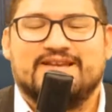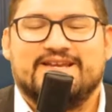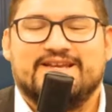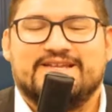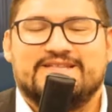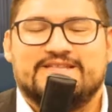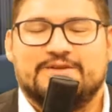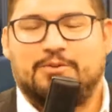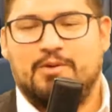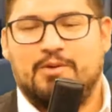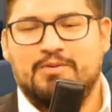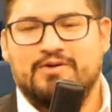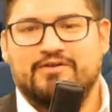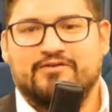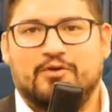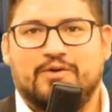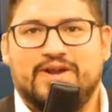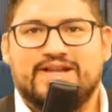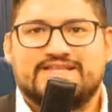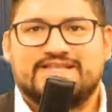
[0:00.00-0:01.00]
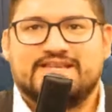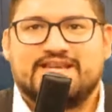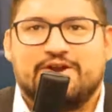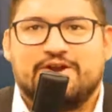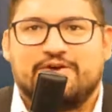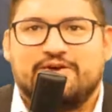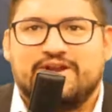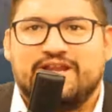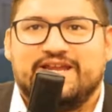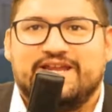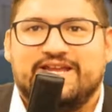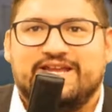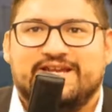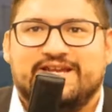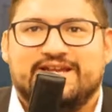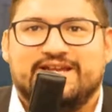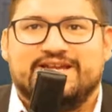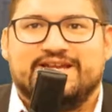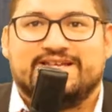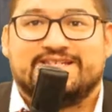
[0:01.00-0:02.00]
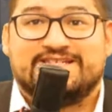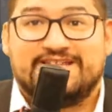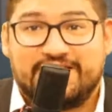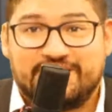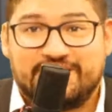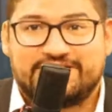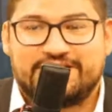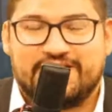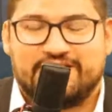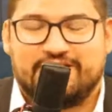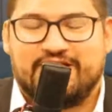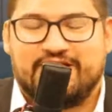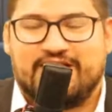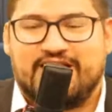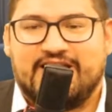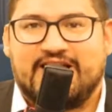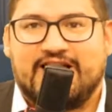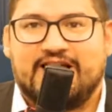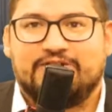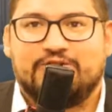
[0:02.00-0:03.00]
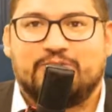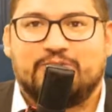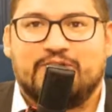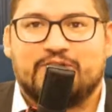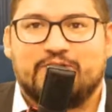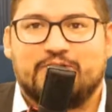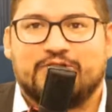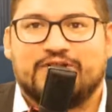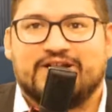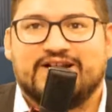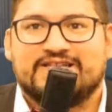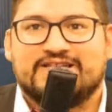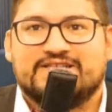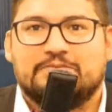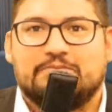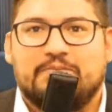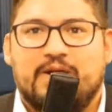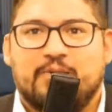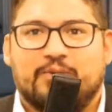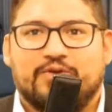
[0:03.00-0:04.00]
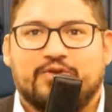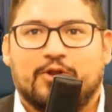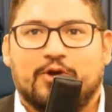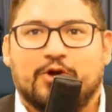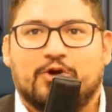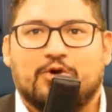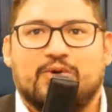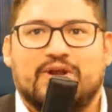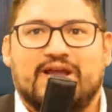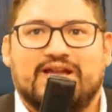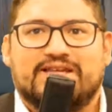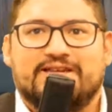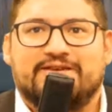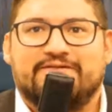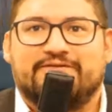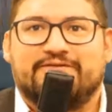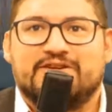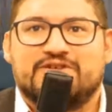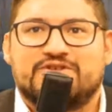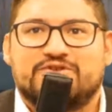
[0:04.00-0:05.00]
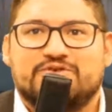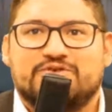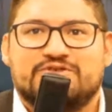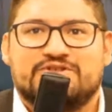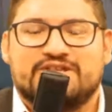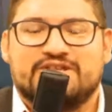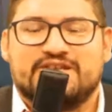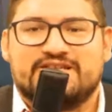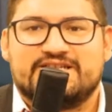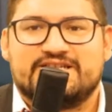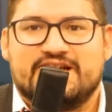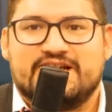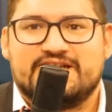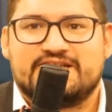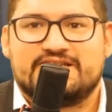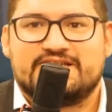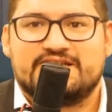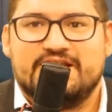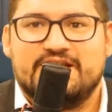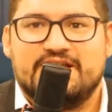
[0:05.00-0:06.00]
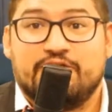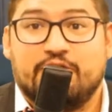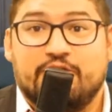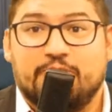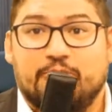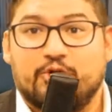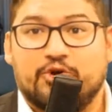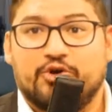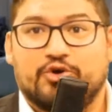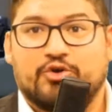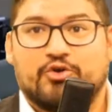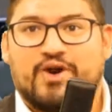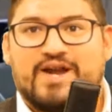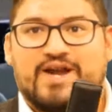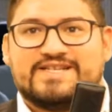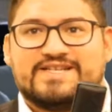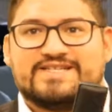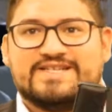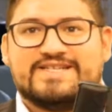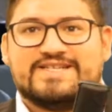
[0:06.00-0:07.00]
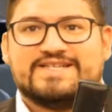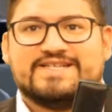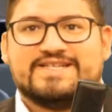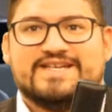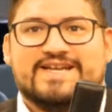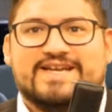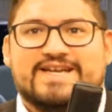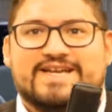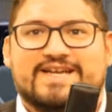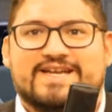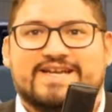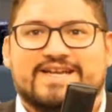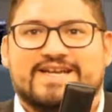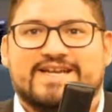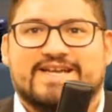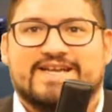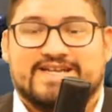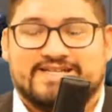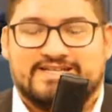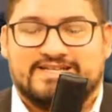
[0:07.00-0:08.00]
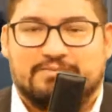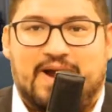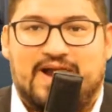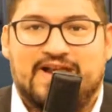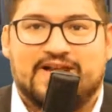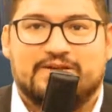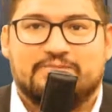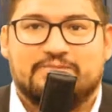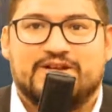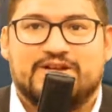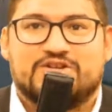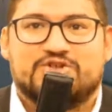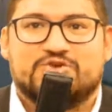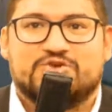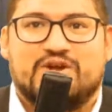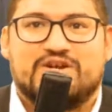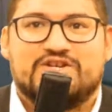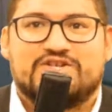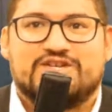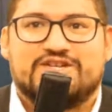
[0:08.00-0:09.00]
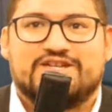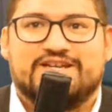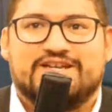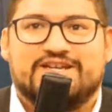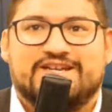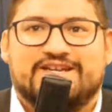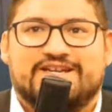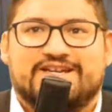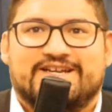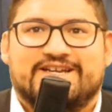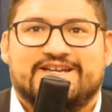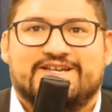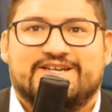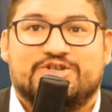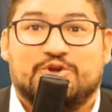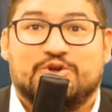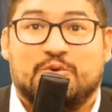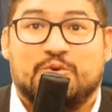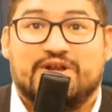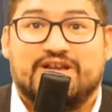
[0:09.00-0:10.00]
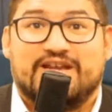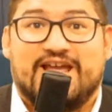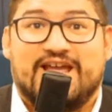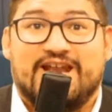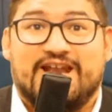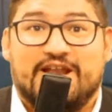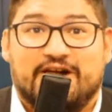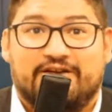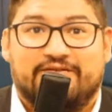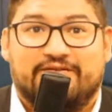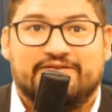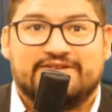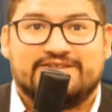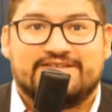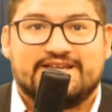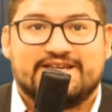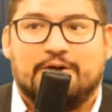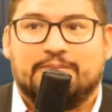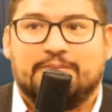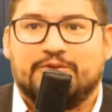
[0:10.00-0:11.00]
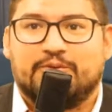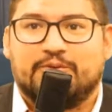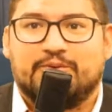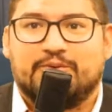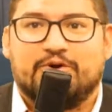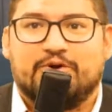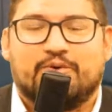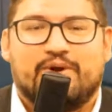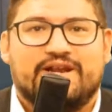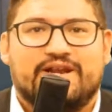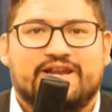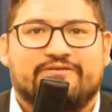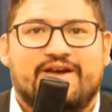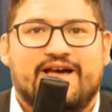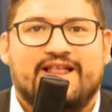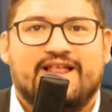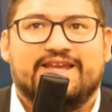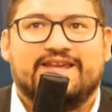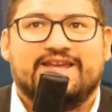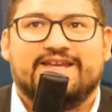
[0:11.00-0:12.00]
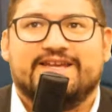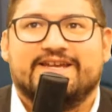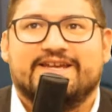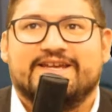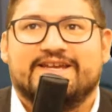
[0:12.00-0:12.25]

Department of Homeland Security Secretary Alejandro Mayorkas met with local elected officials to discuss the border crisis. Is the Biden administration doing enough to help the Rio Grande Valley?